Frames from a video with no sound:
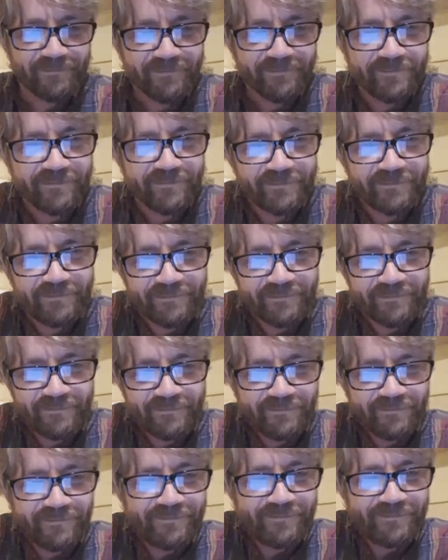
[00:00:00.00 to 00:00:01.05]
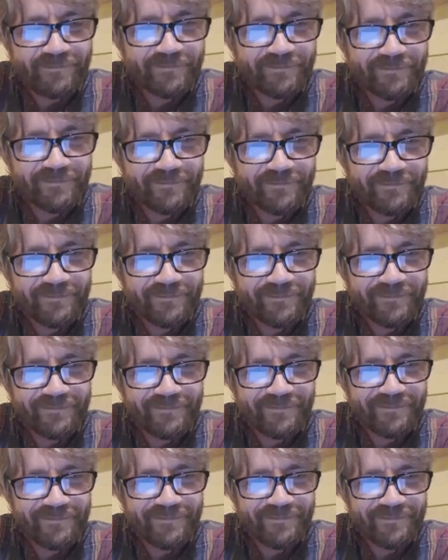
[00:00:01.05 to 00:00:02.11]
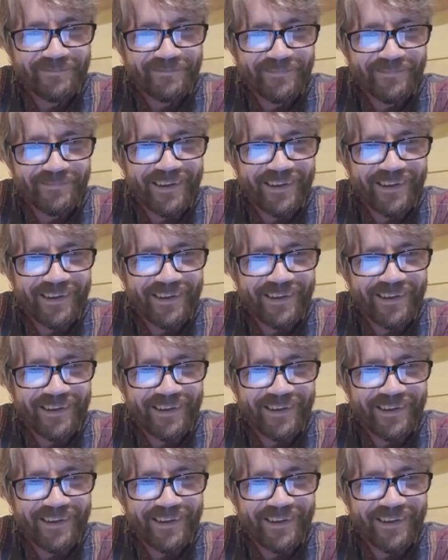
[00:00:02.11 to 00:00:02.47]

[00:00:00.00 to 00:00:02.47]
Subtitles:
No words are spoken by the person on screen.